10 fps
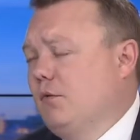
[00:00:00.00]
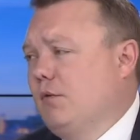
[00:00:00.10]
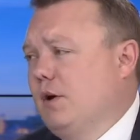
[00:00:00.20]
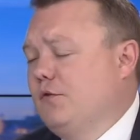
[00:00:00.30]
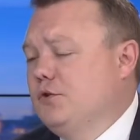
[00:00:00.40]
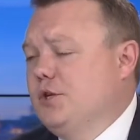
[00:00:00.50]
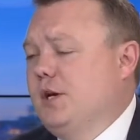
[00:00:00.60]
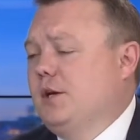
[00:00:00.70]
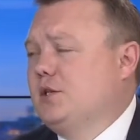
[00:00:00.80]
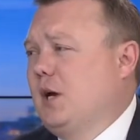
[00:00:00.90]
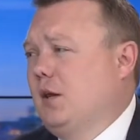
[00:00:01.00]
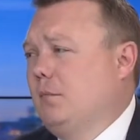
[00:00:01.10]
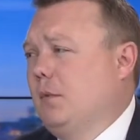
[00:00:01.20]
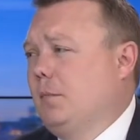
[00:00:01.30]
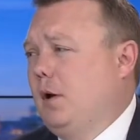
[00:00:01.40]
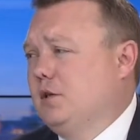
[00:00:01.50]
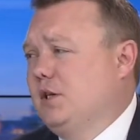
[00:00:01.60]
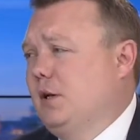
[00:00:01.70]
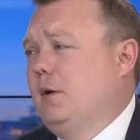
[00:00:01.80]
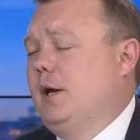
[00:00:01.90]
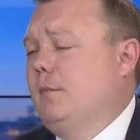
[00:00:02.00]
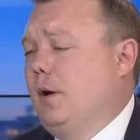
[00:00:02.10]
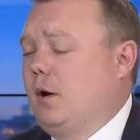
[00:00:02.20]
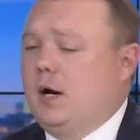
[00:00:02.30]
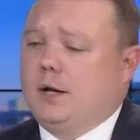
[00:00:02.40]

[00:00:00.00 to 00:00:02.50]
refugee and asylum policy in America.